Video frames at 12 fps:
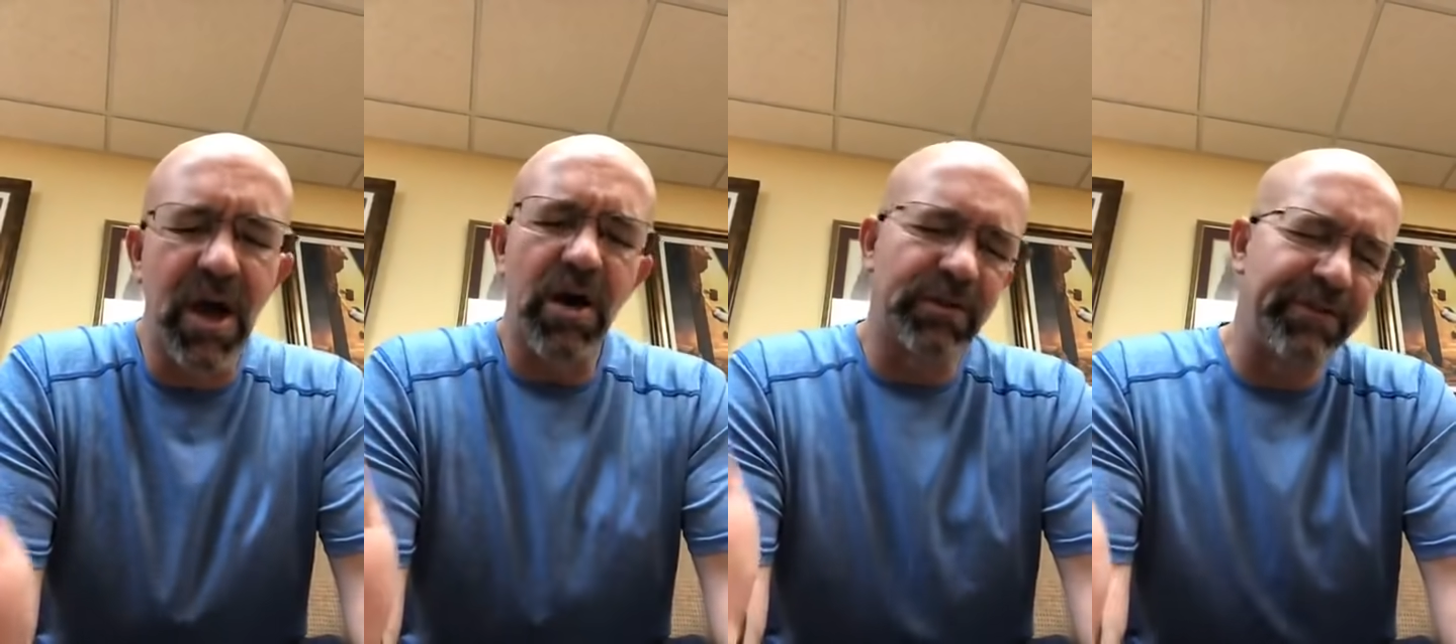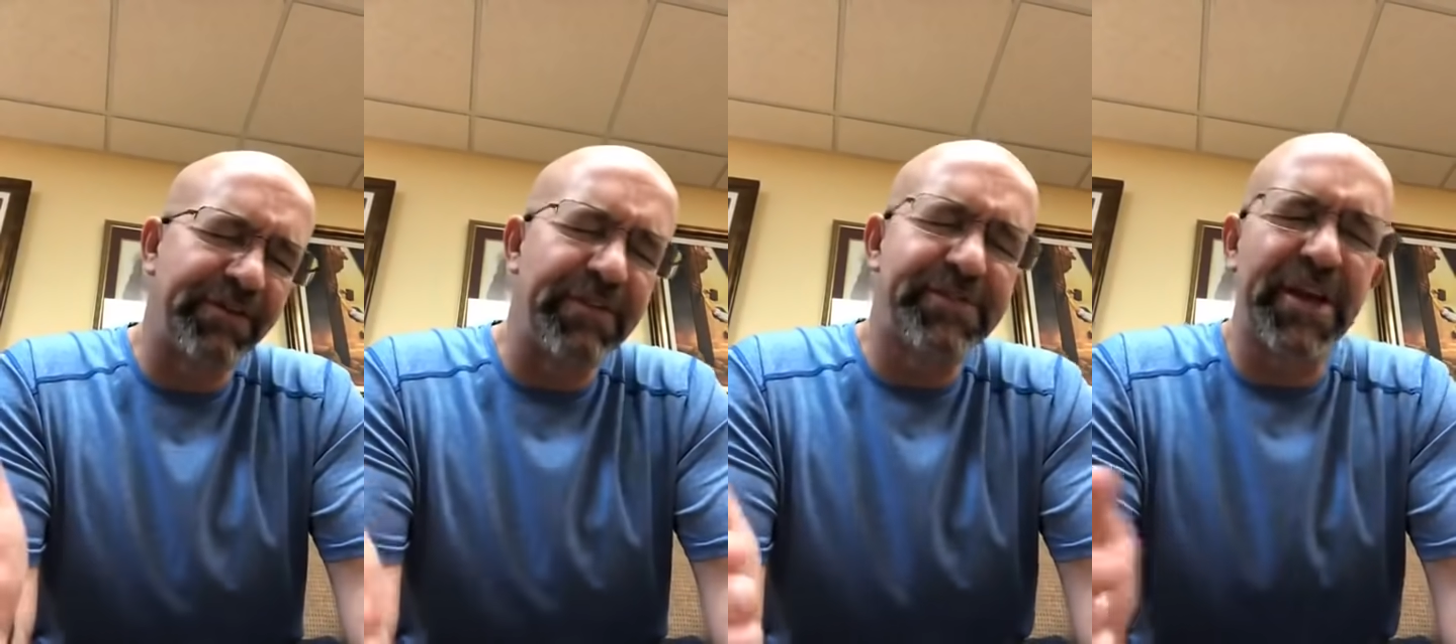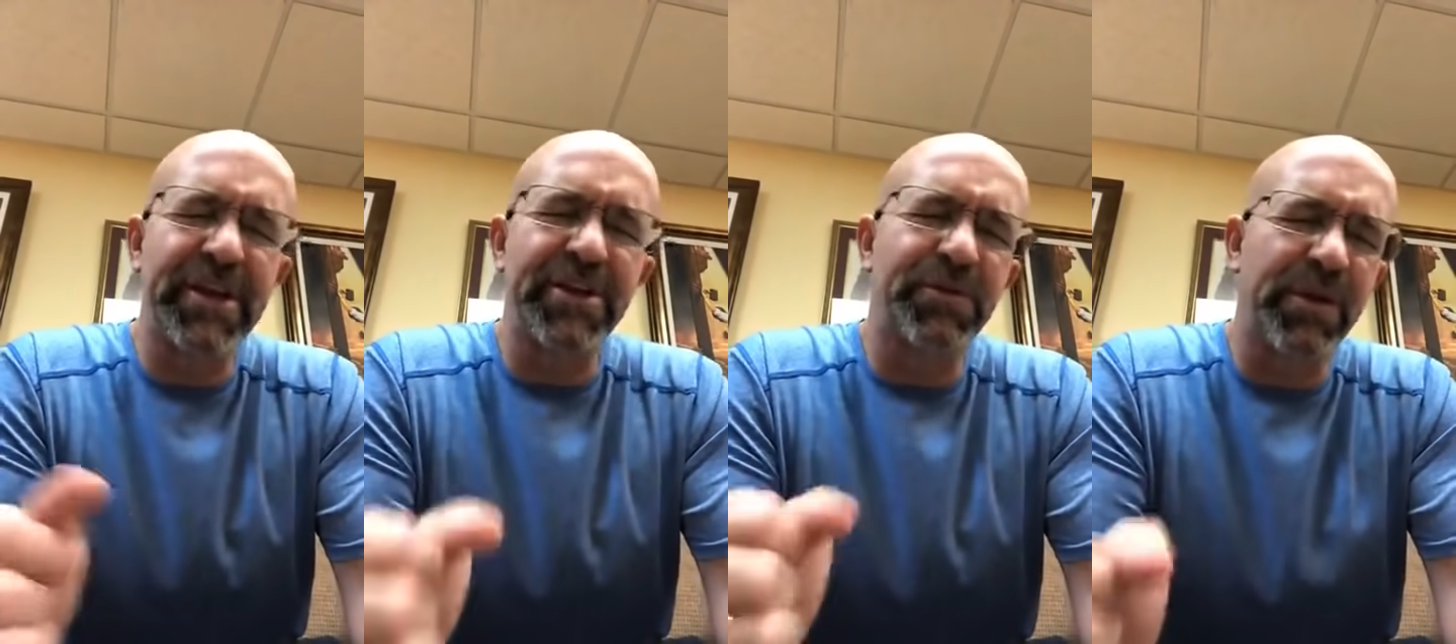only
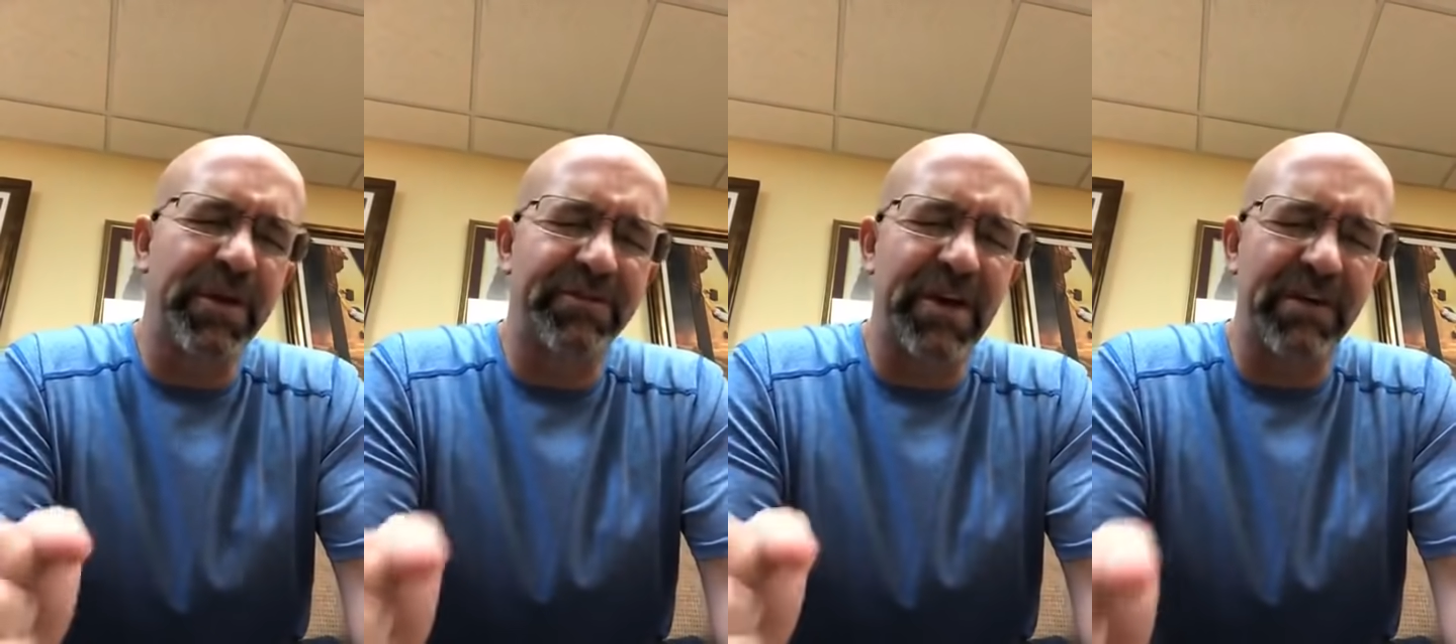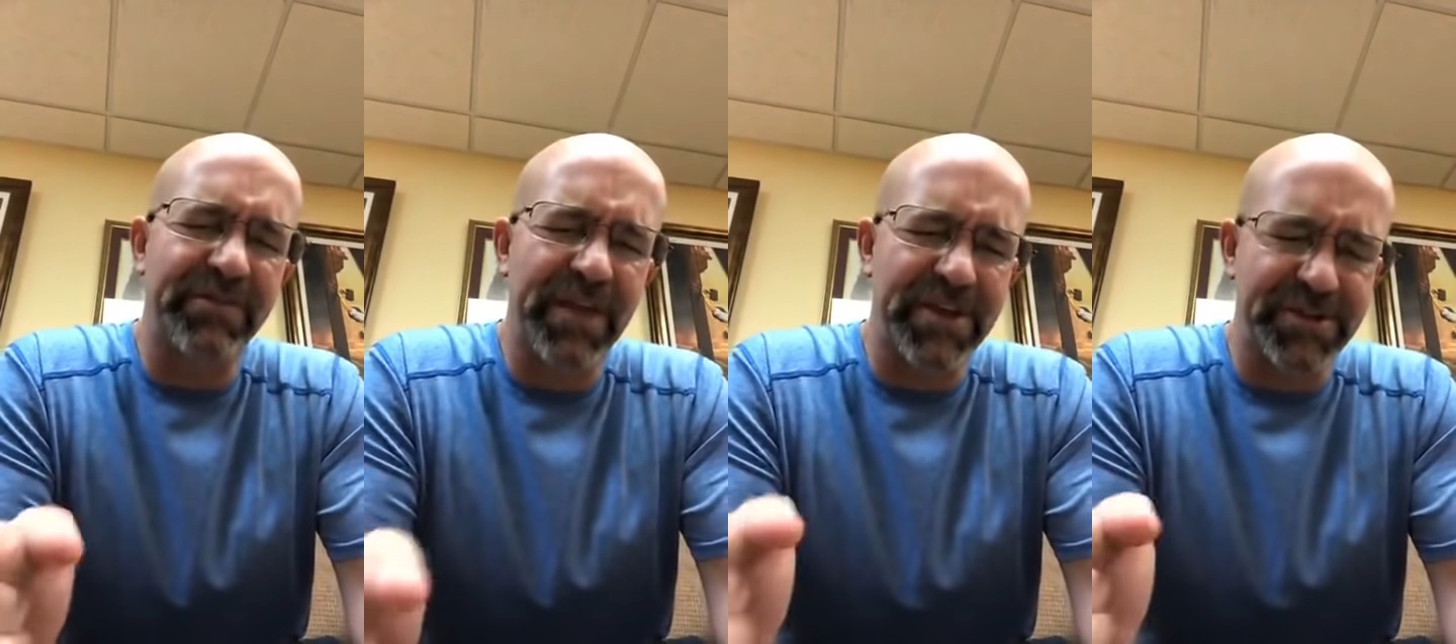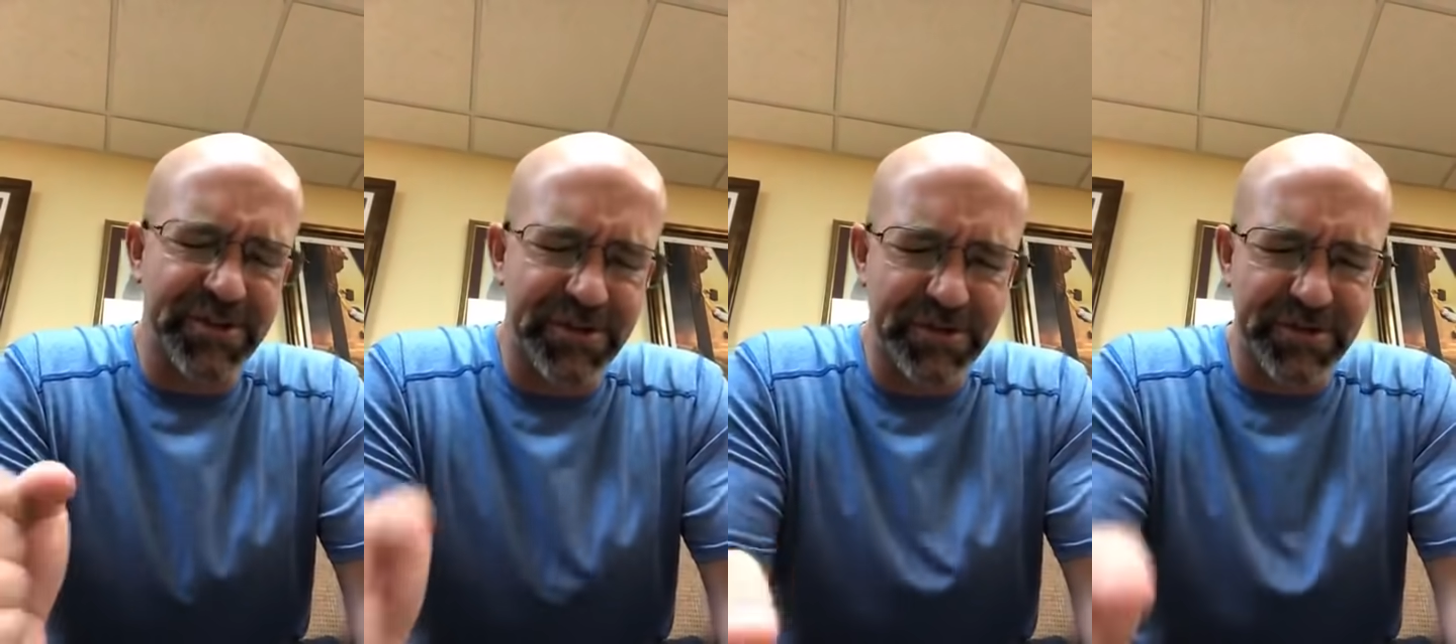15 to
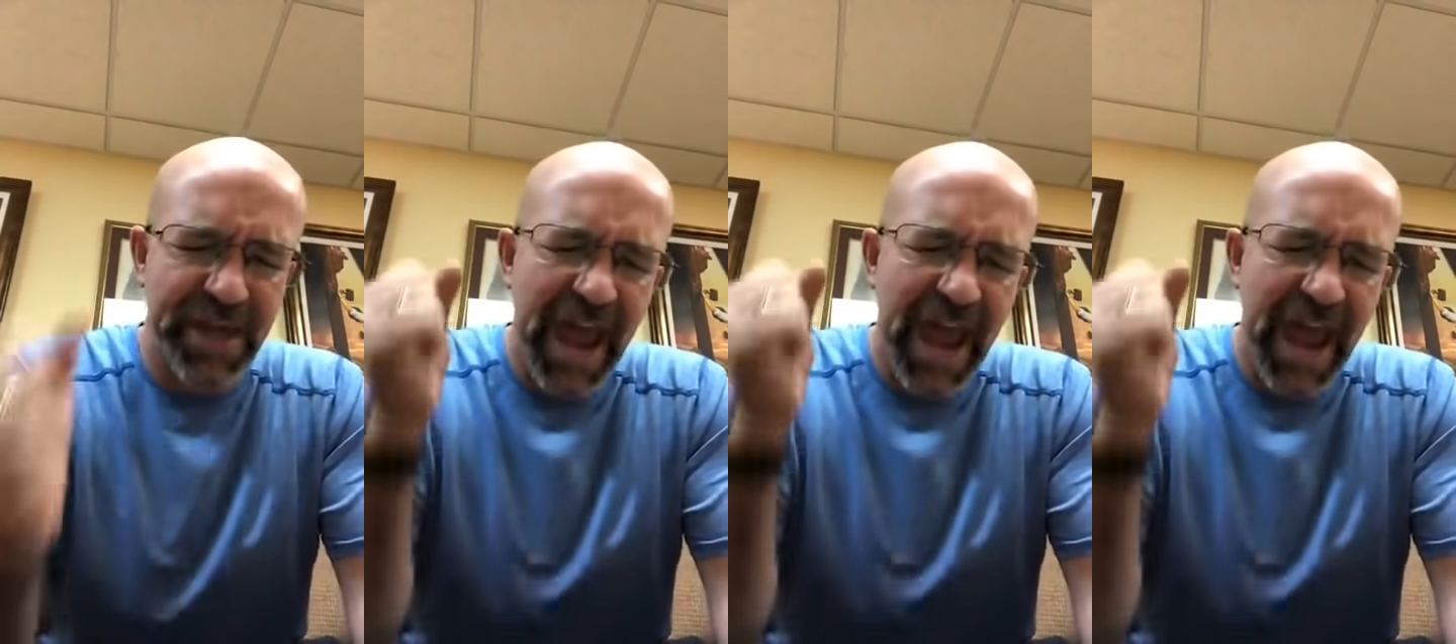25,000 churches